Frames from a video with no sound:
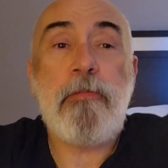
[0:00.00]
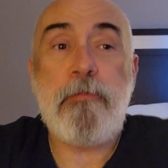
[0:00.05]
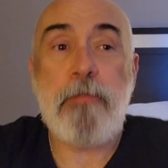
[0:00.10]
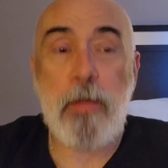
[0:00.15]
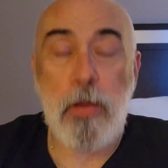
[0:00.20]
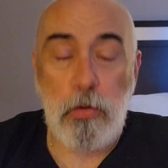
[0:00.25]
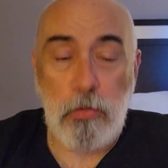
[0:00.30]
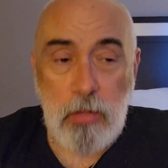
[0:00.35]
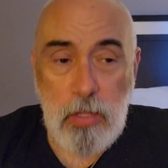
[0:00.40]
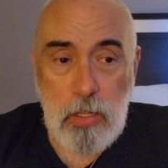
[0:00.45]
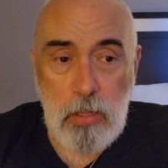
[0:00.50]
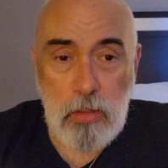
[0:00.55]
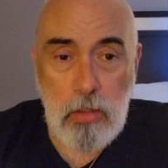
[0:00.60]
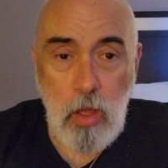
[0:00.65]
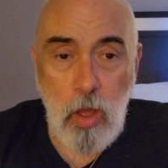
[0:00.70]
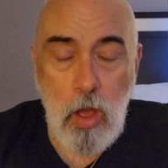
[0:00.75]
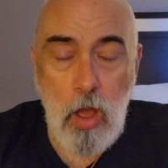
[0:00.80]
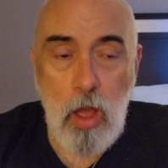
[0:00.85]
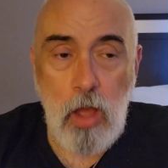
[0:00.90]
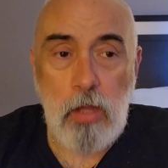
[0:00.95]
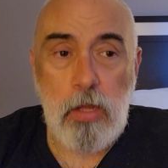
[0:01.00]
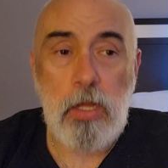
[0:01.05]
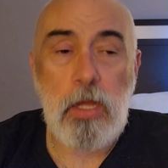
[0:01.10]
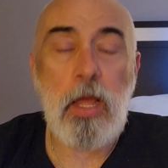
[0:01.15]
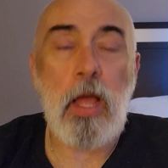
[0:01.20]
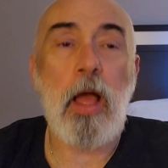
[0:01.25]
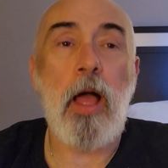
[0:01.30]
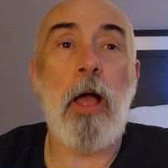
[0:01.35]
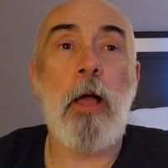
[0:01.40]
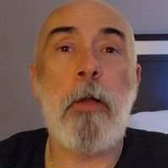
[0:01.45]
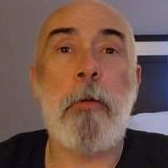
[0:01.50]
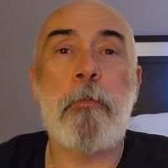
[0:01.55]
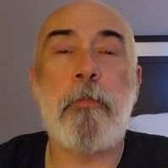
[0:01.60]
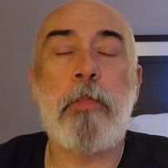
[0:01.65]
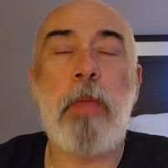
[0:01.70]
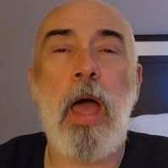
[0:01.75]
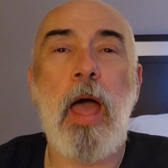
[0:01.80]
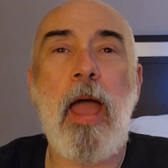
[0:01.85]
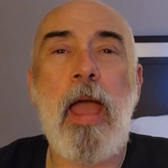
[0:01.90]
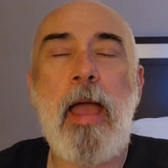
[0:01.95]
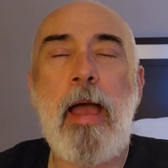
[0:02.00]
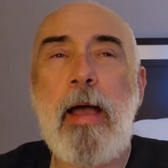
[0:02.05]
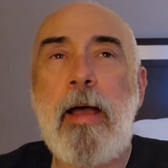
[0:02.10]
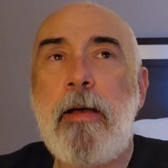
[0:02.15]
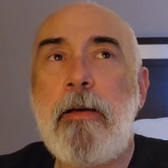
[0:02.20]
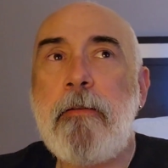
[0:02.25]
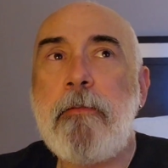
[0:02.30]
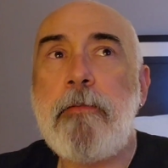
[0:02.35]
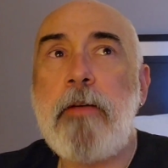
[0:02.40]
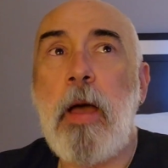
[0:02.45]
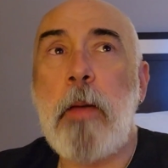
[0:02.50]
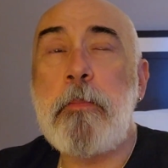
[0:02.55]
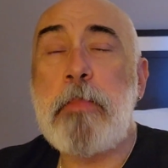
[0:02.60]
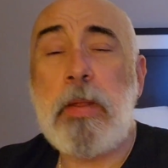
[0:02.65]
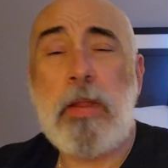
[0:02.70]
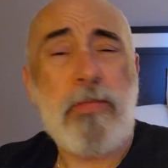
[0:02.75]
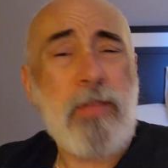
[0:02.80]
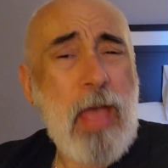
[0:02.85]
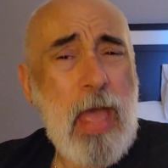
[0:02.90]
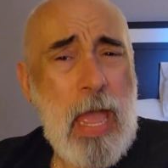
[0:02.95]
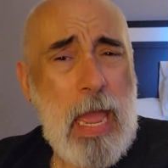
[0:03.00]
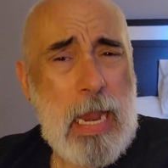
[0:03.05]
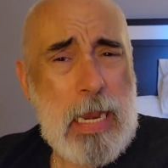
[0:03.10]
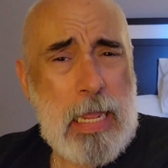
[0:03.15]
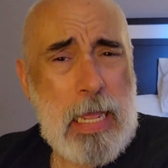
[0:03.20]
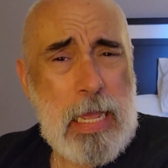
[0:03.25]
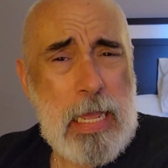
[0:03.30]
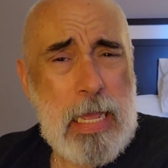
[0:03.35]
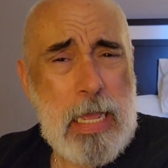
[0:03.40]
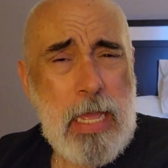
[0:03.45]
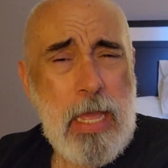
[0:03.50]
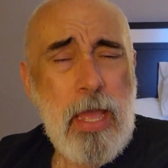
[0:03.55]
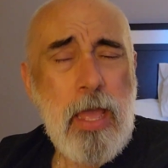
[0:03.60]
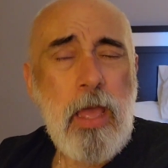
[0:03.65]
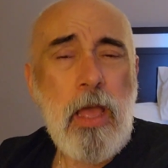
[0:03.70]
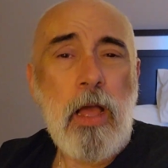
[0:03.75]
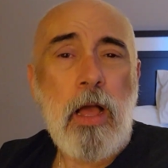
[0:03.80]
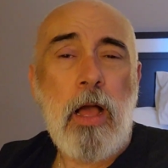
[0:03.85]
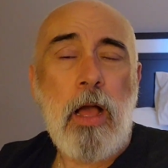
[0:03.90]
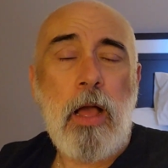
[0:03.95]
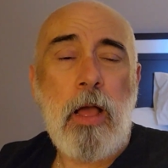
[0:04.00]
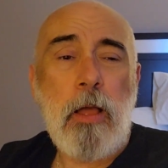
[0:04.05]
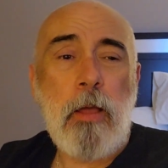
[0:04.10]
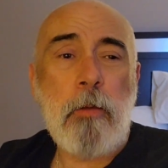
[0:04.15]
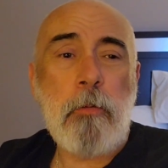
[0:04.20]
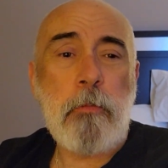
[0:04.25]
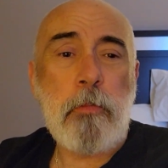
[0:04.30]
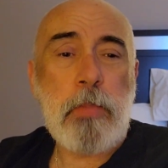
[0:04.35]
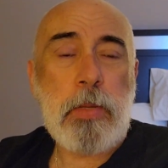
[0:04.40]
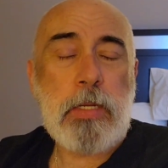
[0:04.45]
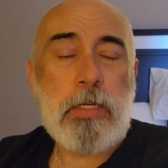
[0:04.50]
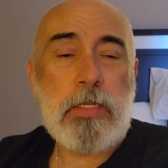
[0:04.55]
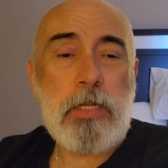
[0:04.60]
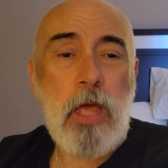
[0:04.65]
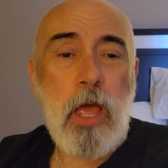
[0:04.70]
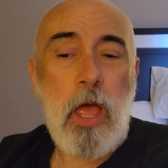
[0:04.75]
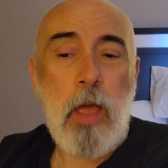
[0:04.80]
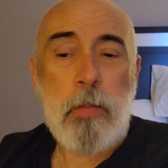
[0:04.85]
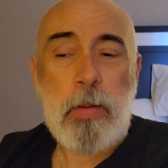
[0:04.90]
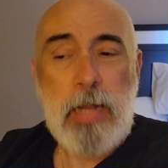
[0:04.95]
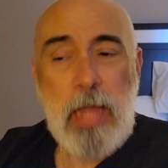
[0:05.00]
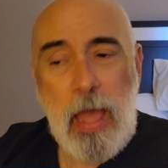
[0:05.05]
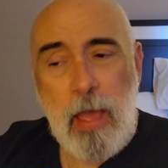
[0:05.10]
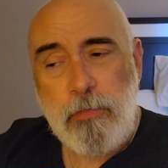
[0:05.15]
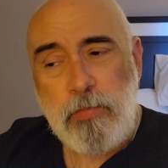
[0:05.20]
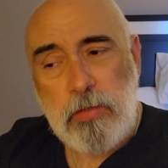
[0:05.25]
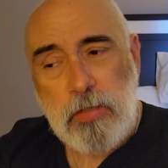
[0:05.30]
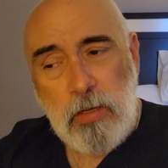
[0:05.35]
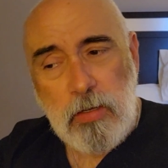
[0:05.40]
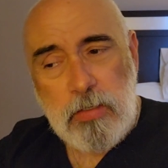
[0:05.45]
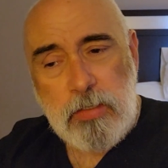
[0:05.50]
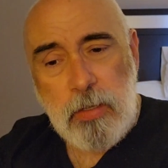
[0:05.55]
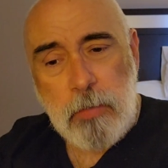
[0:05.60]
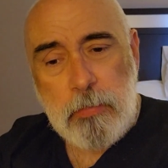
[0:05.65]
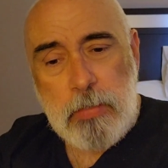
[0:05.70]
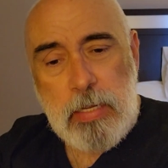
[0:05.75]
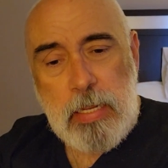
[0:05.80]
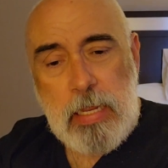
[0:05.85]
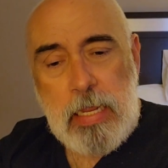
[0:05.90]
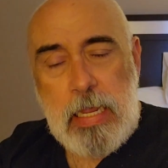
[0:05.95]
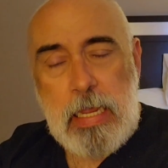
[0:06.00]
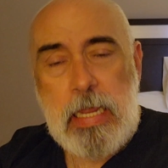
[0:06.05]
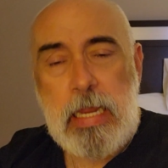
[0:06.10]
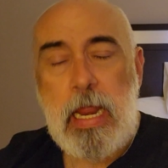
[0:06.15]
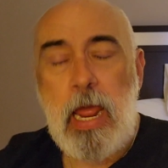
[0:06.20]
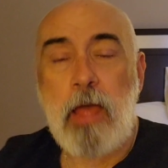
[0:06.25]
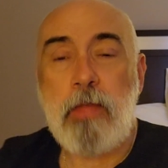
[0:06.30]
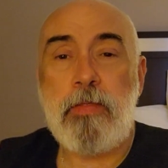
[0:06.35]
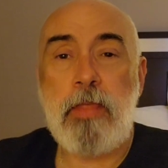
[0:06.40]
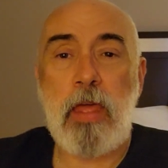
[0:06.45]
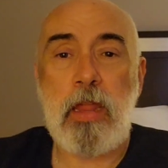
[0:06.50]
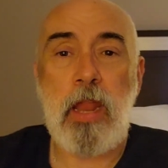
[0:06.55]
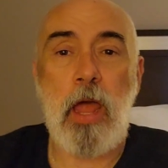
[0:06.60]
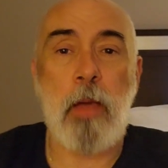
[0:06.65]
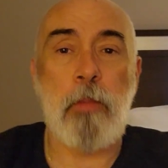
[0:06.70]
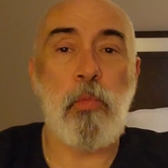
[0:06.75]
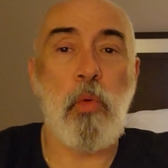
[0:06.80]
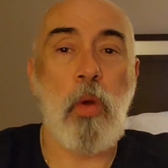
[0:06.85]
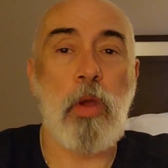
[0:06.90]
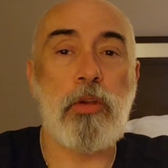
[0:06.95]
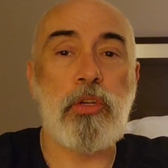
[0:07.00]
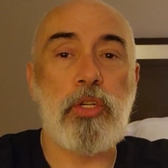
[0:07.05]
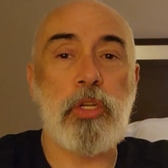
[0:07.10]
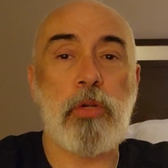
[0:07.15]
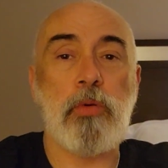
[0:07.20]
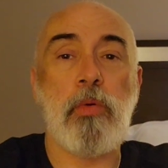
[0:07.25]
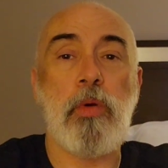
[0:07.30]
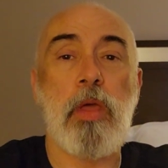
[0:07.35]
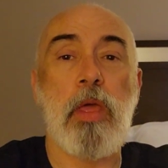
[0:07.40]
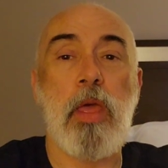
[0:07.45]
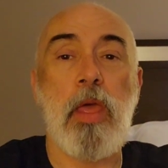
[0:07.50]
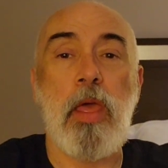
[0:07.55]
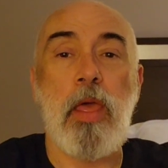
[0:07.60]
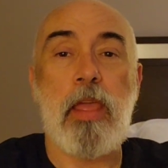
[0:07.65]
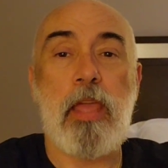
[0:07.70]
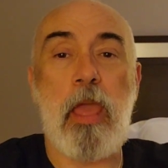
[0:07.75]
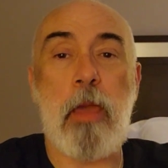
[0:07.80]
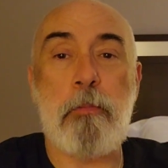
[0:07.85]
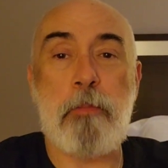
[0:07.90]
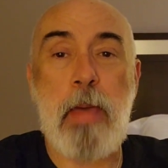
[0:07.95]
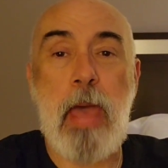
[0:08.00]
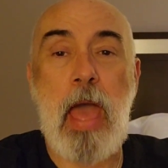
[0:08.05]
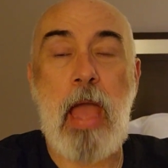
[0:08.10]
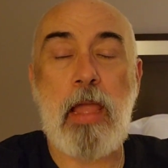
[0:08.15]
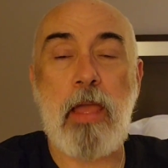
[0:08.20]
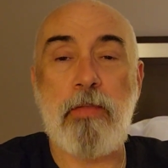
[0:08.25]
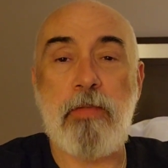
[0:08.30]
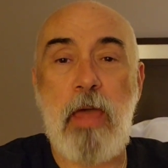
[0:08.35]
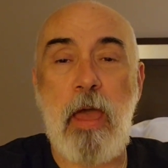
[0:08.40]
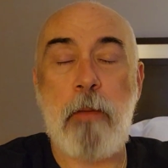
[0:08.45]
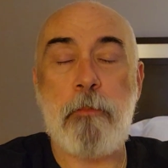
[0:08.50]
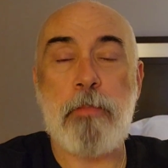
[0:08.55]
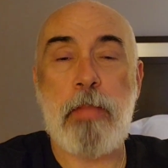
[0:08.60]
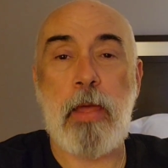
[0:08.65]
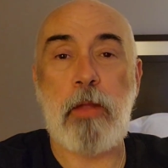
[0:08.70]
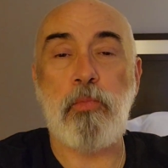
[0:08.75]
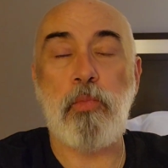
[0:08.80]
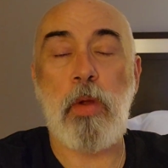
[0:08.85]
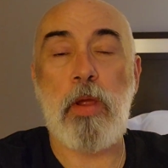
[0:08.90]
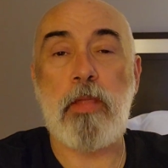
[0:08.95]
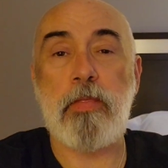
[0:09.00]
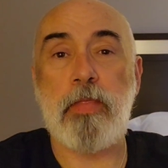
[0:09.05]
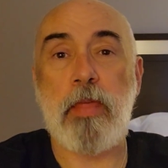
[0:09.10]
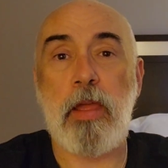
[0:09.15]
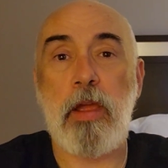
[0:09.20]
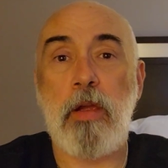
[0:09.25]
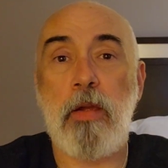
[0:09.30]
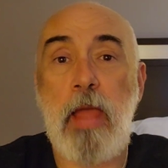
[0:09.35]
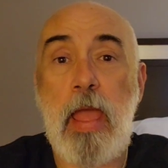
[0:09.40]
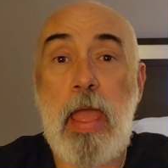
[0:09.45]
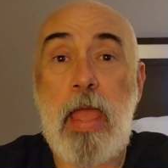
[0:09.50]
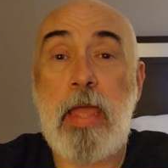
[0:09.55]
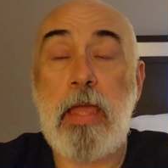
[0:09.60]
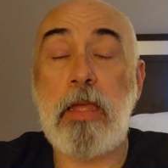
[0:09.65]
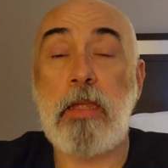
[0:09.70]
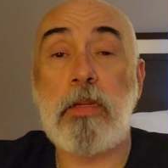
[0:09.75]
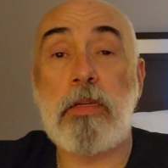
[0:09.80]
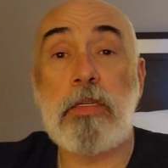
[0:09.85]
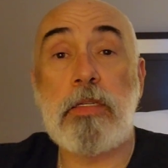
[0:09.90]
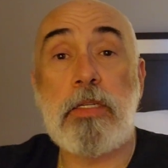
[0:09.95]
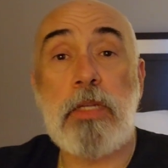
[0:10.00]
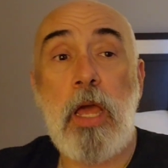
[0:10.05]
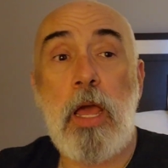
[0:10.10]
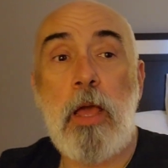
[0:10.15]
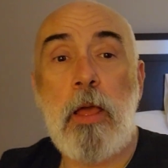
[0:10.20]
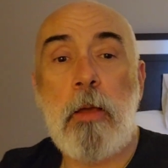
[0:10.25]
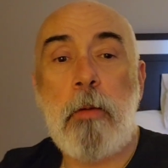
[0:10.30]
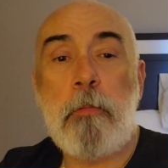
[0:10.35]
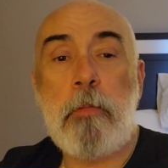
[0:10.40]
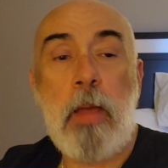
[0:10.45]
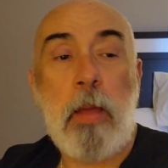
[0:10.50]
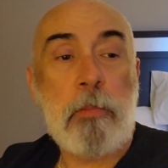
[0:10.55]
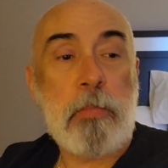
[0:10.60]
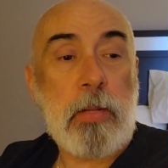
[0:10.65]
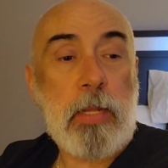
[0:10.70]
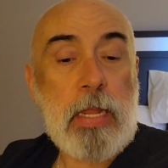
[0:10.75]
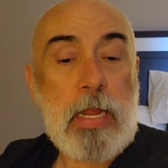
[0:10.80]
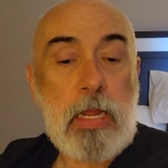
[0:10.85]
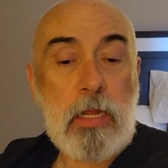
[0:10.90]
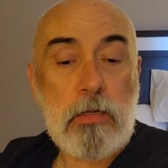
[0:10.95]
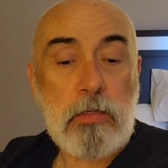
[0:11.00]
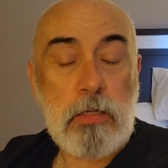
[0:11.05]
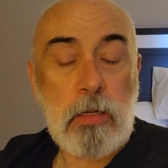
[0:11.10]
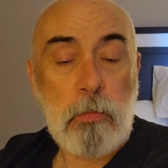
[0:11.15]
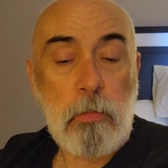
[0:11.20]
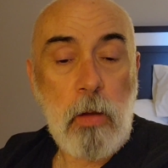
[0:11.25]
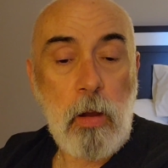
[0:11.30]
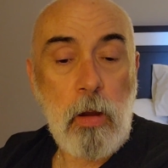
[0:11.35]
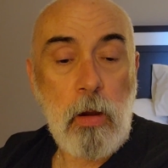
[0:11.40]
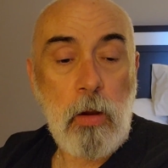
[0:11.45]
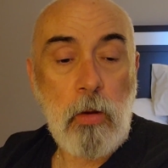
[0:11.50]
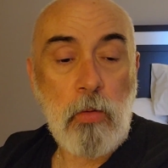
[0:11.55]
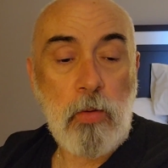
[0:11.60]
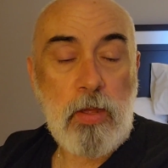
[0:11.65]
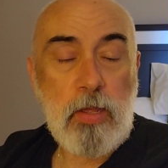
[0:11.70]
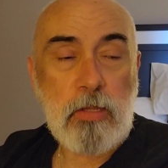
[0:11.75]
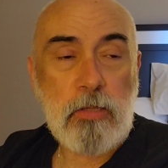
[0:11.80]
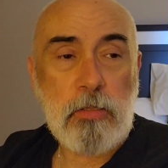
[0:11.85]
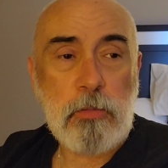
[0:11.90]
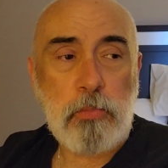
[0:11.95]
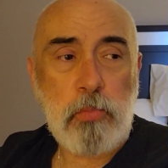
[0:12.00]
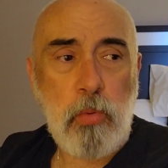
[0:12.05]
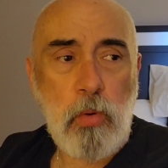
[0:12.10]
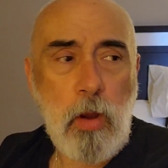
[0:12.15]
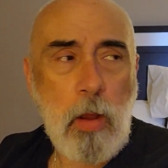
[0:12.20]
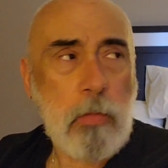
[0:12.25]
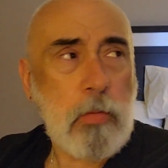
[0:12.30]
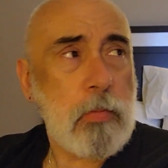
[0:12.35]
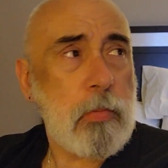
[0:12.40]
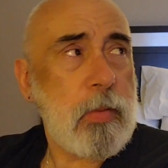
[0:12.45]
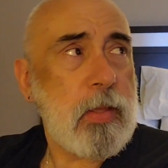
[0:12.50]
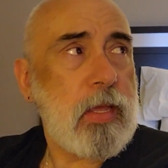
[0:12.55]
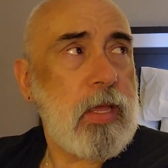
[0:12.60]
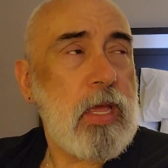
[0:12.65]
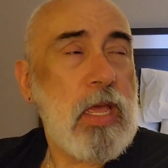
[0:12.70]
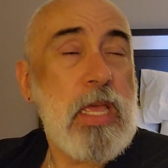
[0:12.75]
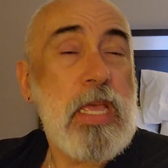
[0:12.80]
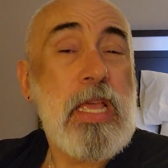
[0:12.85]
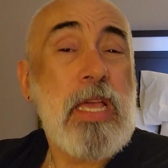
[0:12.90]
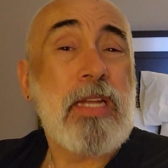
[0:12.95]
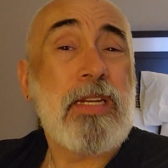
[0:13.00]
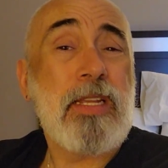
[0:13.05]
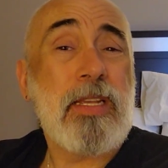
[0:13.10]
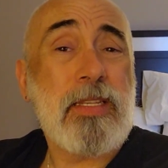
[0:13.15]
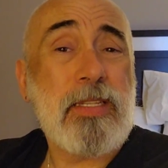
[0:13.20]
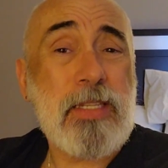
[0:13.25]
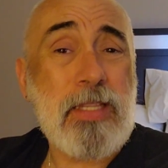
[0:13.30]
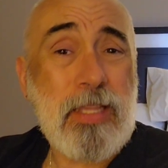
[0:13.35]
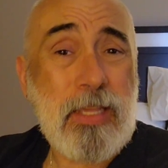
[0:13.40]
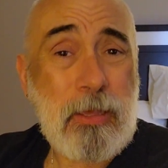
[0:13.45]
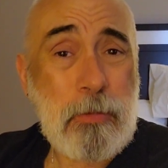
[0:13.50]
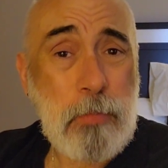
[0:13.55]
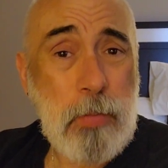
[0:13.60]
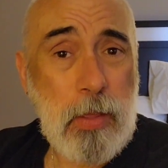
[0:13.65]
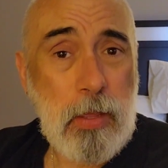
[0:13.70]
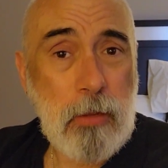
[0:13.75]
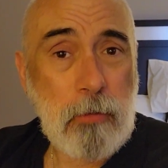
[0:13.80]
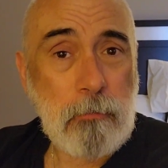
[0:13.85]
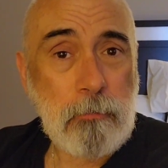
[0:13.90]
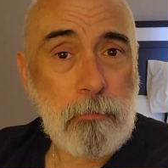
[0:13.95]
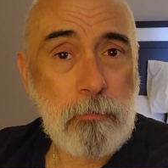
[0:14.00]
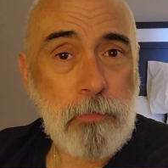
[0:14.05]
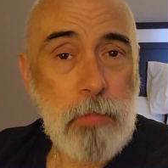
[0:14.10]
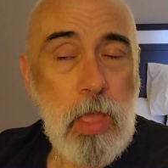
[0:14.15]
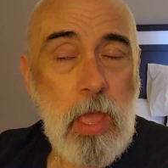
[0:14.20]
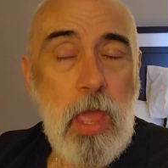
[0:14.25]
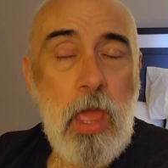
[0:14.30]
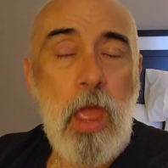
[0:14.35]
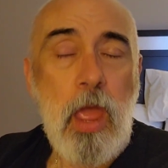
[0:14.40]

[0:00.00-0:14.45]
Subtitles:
fairly long. I have a bit of a headache, but I'm going to have a little something to eat, and then I'm going to get back in that bed right there. And my plan tomorrow is probably to sleep in